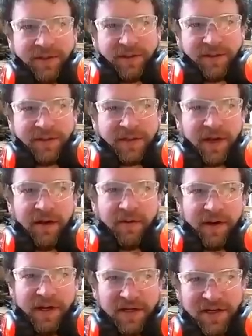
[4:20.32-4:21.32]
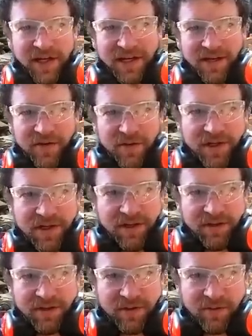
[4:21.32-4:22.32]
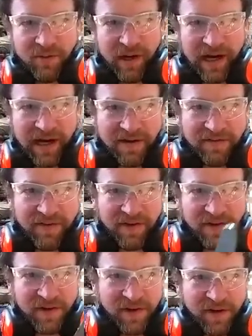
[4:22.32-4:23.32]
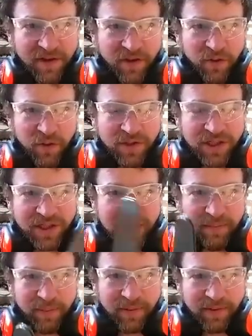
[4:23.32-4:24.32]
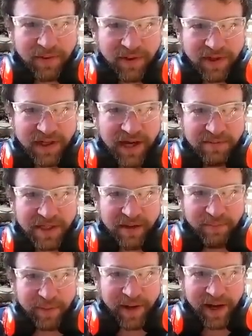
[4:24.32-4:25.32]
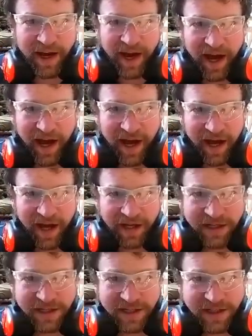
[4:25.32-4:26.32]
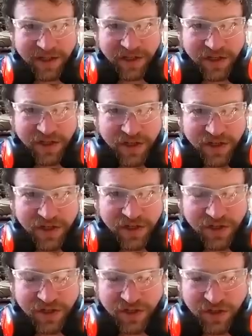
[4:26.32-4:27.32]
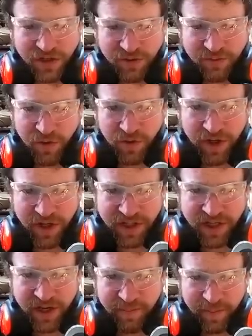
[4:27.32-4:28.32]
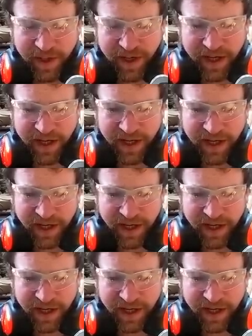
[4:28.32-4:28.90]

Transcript: So in ascending order, we have the quarter tip, the dime tip, and the Tsumura tip here.